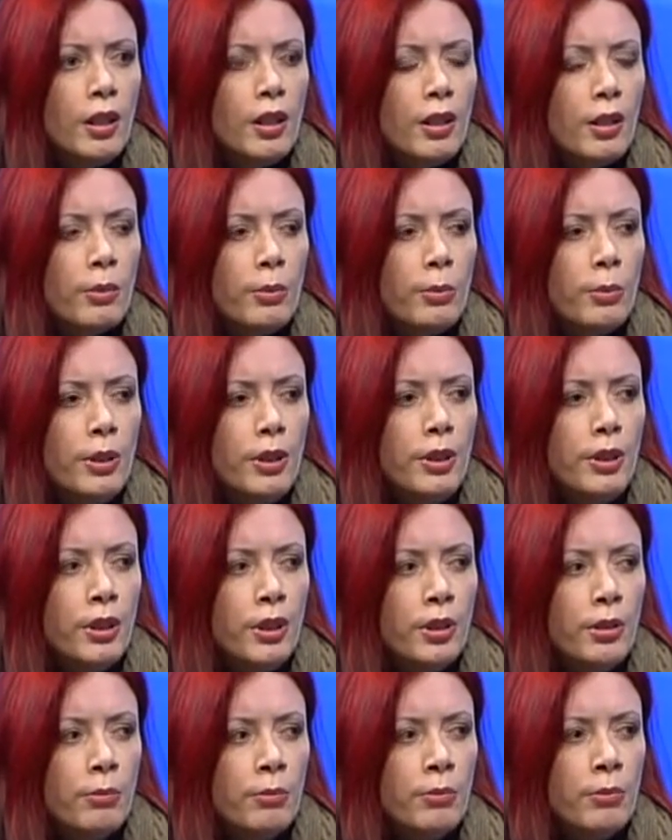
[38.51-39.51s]
Yeah,
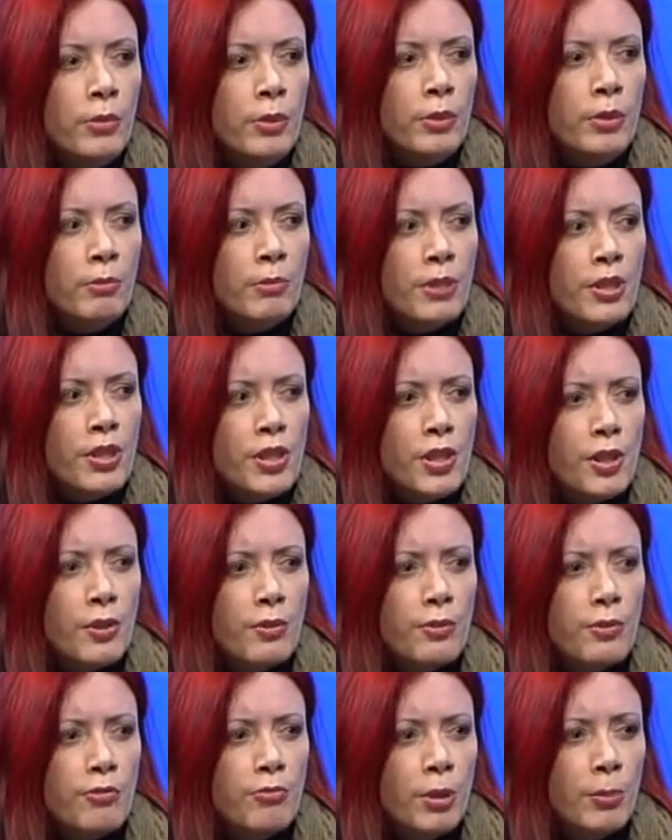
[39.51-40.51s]
we, um,
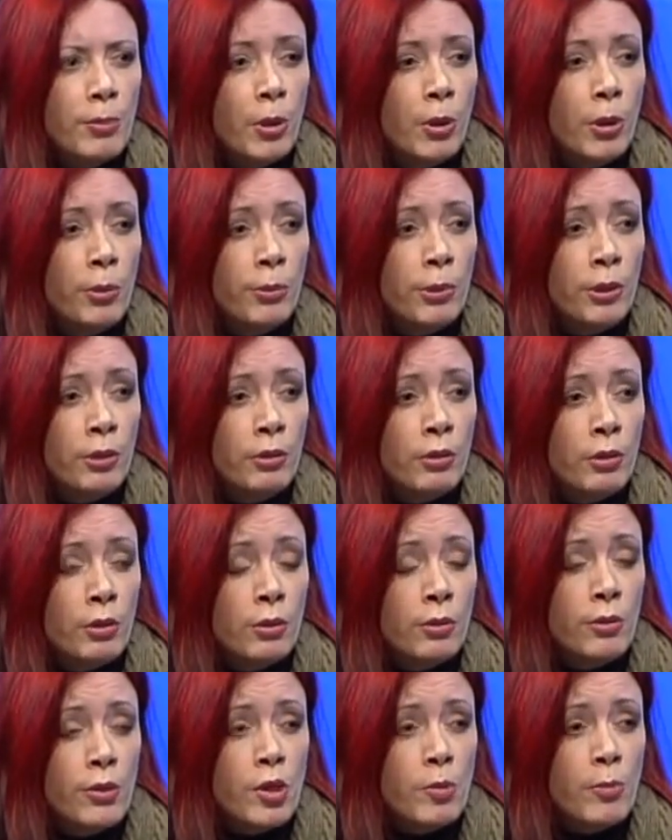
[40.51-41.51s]
myself, my mum, and
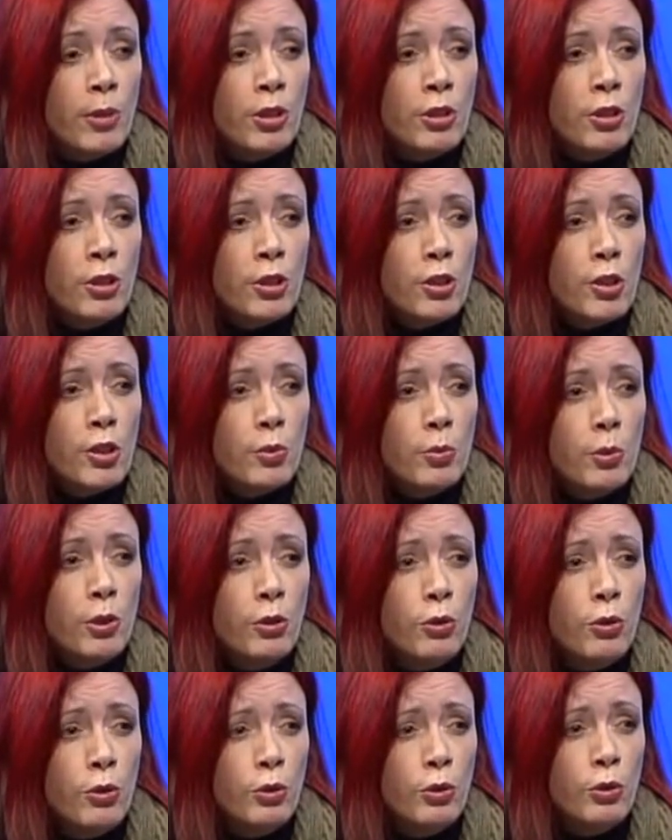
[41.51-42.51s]
all the spiritualists
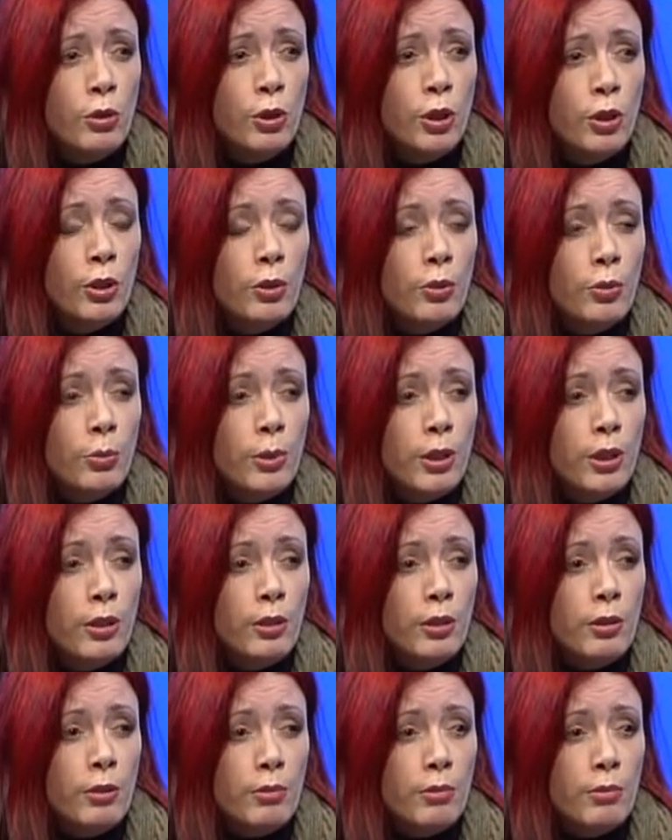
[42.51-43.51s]
we knew,
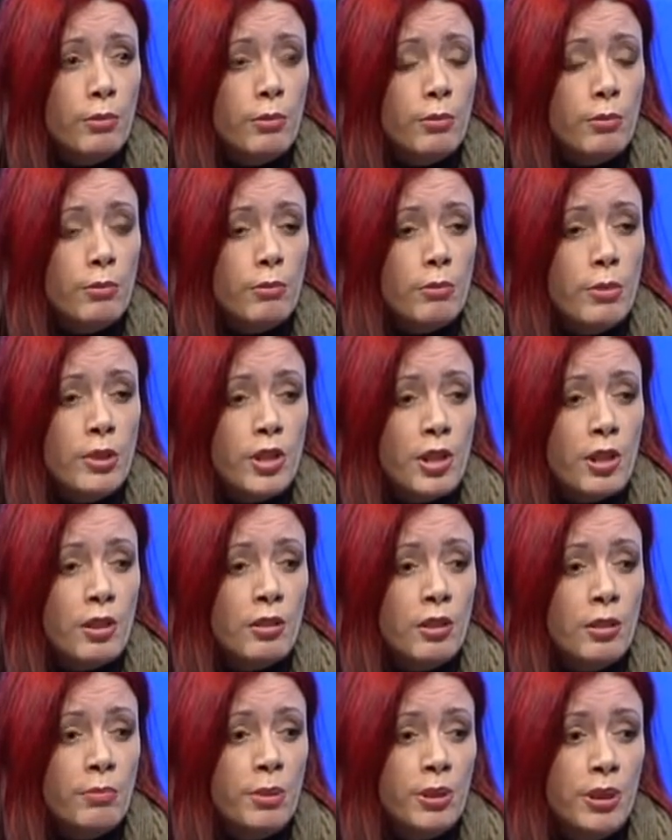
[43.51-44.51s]
we, we
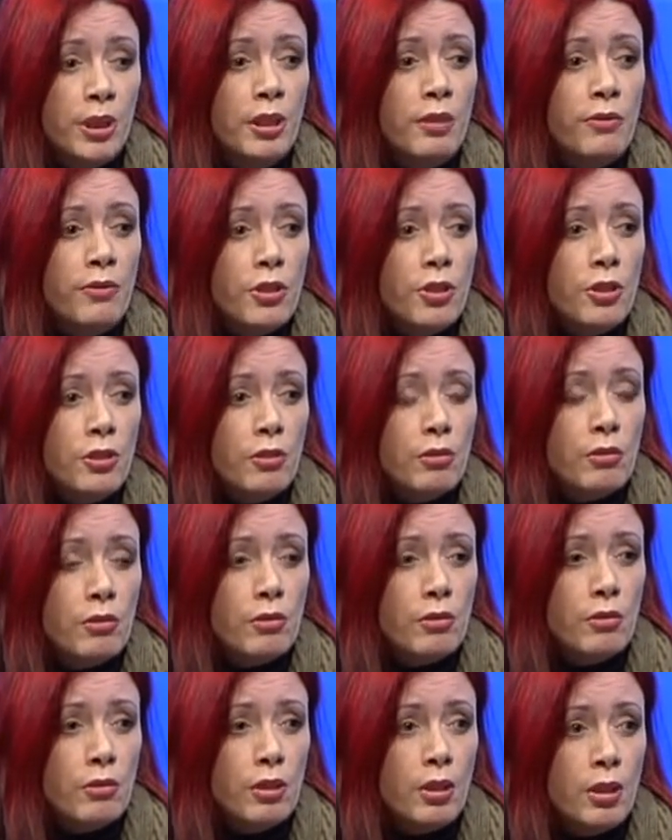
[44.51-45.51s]
certainly believed
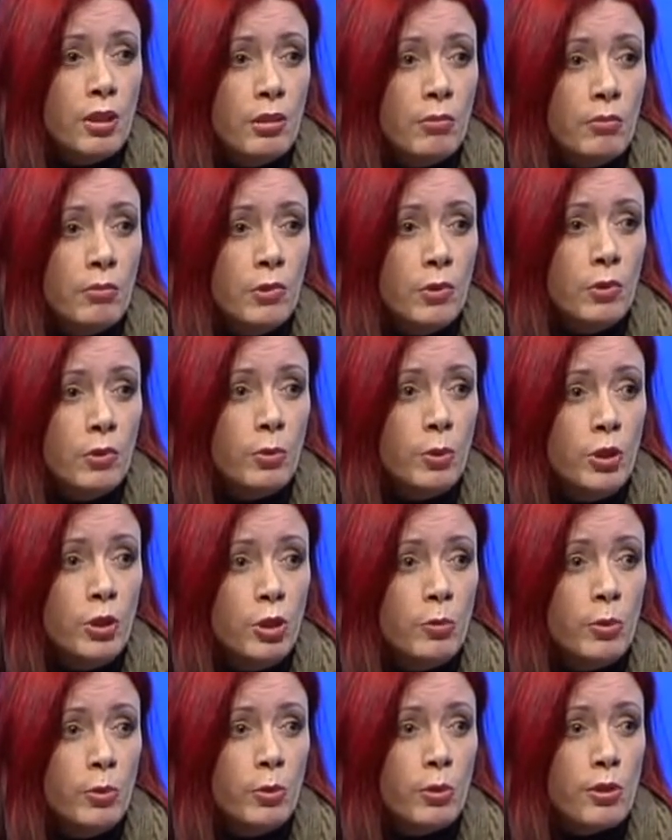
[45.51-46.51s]
um,
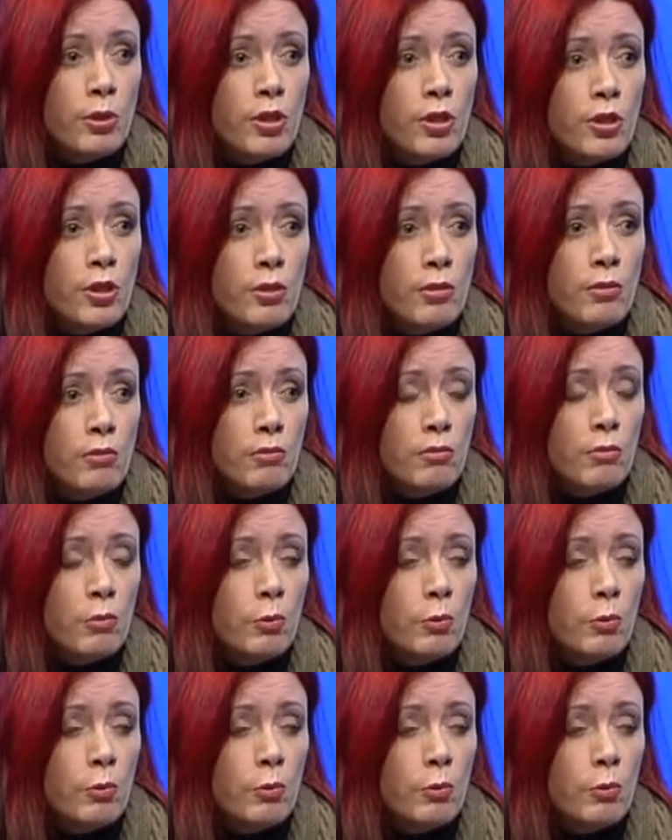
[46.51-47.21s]
Ouija boards